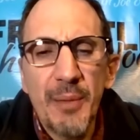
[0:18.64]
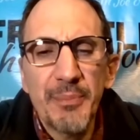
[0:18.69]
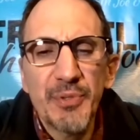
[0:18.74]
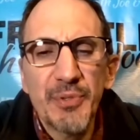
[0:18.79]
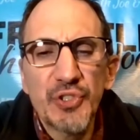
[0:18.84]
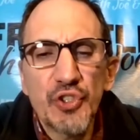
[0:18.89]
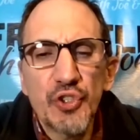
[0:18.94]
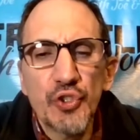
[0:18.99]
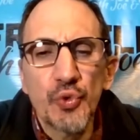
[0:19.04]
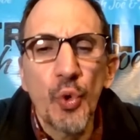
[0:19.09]

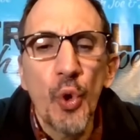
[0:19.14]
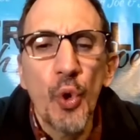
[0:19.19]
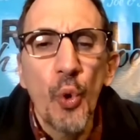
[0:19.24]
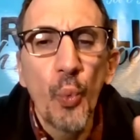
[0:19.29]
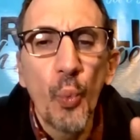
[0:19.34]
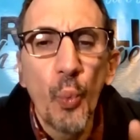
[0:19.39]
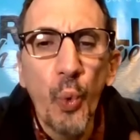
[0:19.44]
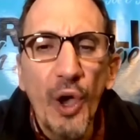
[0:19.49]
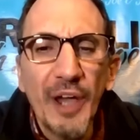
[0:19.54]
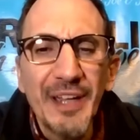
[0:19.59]
Number two,
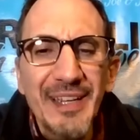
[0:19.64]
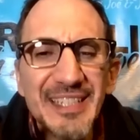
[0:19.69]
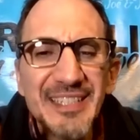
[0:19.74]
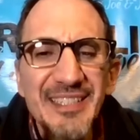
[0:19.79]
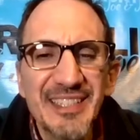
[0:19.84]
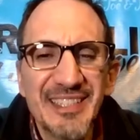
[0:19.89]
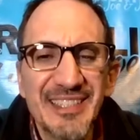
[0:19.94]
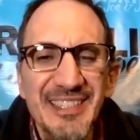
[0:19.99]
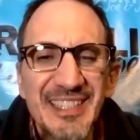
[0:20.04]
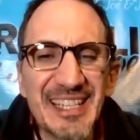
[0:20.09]
what
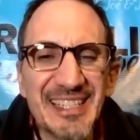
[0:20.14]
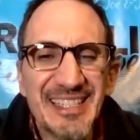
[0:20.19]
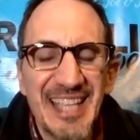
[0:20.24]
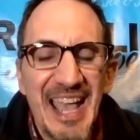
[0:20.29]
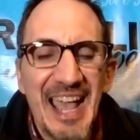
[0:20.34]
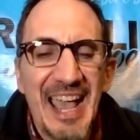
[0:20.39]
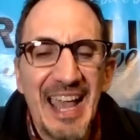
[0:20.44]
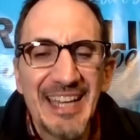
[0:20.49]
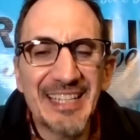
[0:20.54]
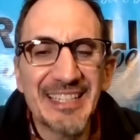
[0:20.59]
is a
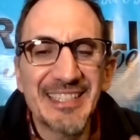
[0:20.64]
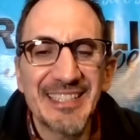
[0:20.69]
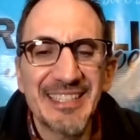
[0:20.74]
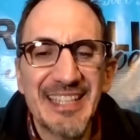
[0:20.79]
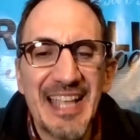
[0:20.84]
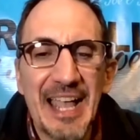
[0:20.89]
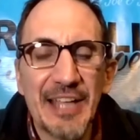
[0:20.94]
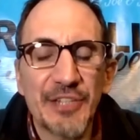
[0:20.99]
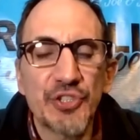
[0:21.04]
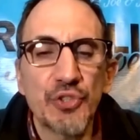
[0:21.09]
satanic
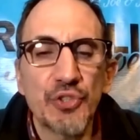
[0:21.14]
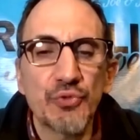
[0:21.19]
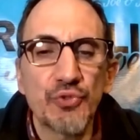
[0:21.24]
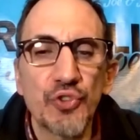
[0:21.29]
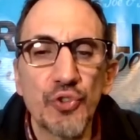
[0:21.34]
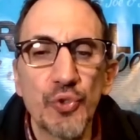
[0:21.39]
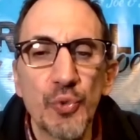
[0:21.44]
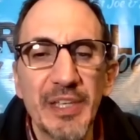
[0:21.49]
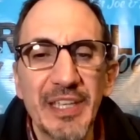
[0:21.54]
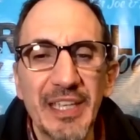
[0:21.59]
statue
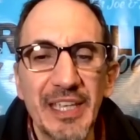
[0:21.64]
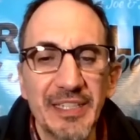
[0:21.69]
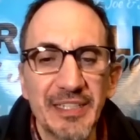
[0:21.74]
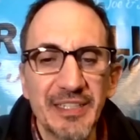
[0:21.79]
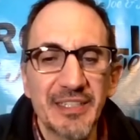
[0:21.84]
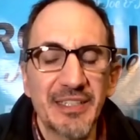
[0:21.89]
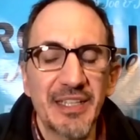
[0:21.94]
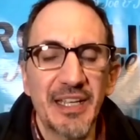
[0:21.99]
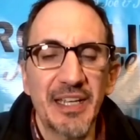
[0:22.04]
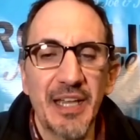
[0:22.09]
doing
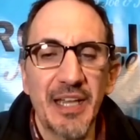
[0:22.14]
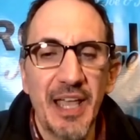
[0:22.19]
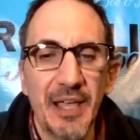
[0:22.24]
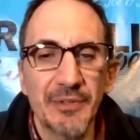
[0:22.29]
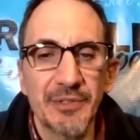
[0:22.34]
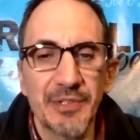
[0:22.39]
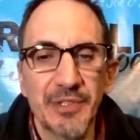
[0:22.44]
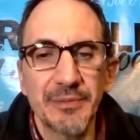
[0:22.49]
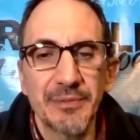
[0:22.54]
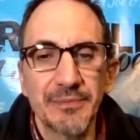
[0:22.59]
in a state
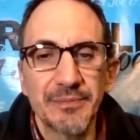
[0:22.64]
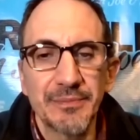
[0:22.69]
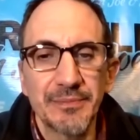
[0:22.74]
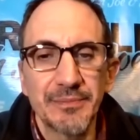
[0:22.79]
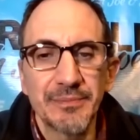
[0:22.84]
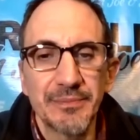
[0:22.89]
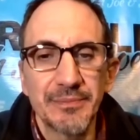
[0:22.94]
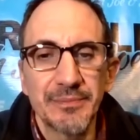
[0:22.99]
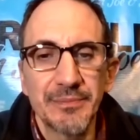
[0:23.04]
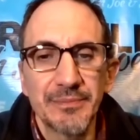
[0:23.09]
house?
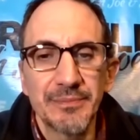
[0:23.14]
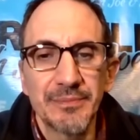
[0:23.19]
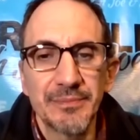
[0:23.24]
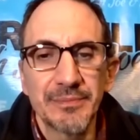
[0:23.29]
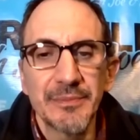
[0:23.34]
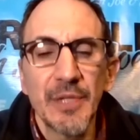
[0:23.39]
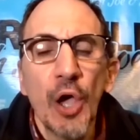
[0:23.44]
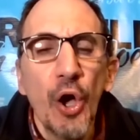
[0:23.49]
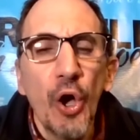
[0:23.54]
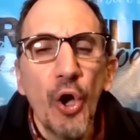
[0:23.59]

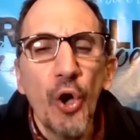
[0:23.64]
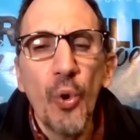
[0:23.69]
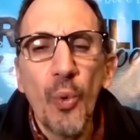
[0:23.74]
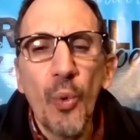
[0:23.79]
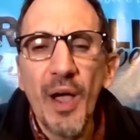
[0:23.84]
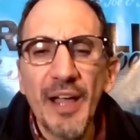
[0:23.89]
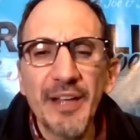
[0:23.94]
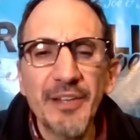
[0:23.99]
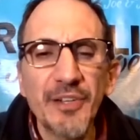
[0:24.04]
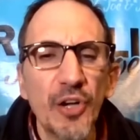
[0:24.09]

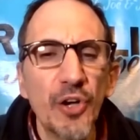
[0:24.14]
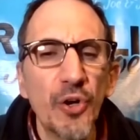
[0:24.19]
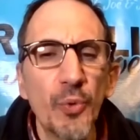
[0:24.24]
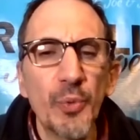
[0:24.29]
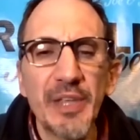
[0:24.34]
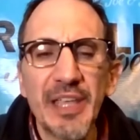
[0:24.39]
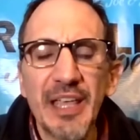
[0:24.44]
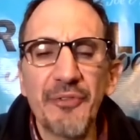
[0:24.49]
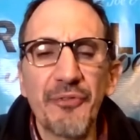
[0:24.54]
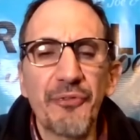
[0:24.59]
Oh, I
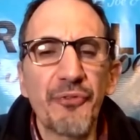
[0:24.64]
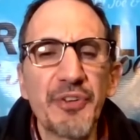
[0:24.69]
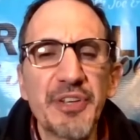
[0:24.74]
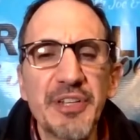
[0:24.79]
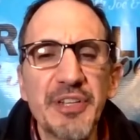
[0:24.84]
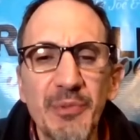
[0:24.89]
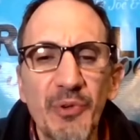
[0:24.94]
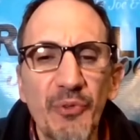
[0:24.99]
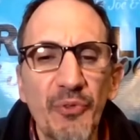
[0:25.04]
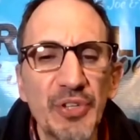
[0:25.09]
know we have
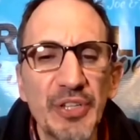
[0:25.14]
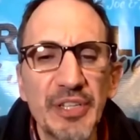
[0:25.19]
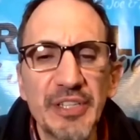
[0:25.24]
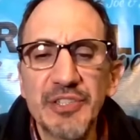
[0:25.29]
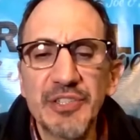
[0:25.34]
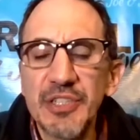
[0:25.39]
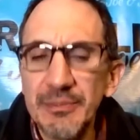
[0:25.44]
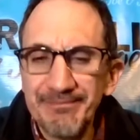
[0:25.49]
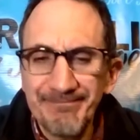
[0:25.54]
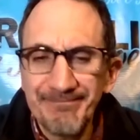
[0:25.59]
freedom of
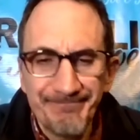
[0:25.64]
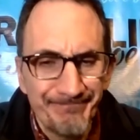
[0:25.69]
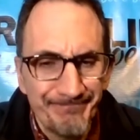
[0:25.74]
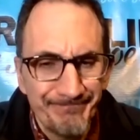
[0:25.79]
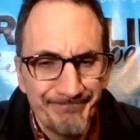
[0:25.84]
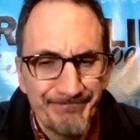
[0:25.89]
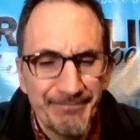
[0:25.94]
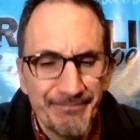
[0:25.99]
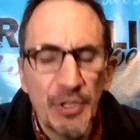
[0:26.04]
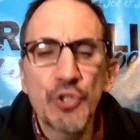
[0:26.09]
religion.
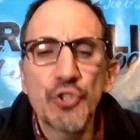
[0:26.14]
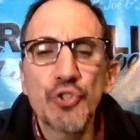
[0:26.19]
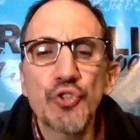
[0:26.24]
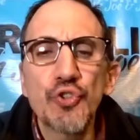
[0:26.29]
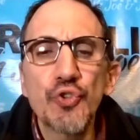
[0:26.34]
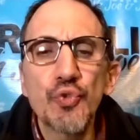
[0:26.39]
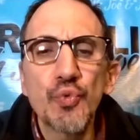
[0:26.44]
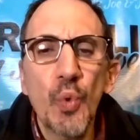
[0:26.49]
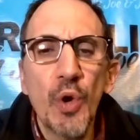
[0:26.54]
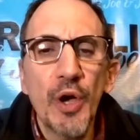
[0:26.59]

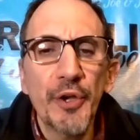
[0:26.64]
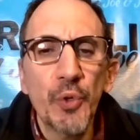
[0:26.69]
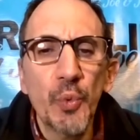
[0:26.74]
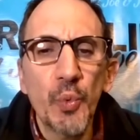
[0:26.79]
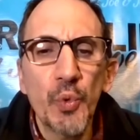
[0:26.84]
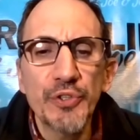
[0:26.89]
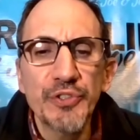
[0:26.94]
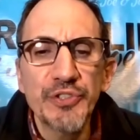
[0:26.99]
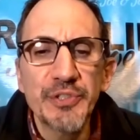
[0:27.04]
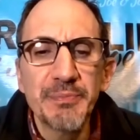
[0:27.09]
You
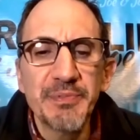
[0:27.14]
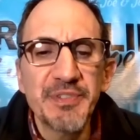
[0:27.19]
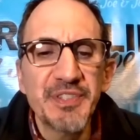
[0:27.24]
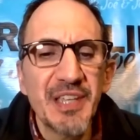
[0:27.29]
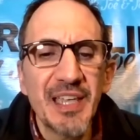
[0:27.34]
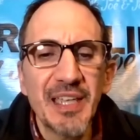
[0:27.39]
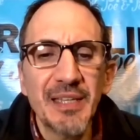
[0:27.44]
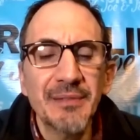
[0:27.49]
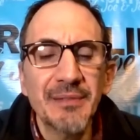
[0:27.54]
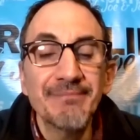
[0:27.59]
want to worship
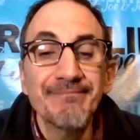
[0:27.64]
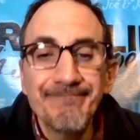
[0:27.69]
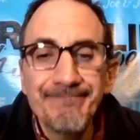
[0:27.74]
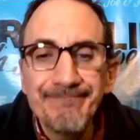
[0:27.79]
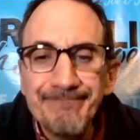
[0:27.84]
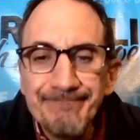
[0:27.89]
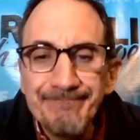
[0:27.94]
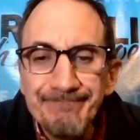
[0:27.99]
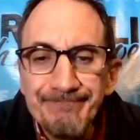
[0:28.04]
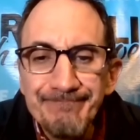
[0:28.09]
Satan?
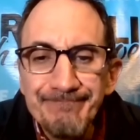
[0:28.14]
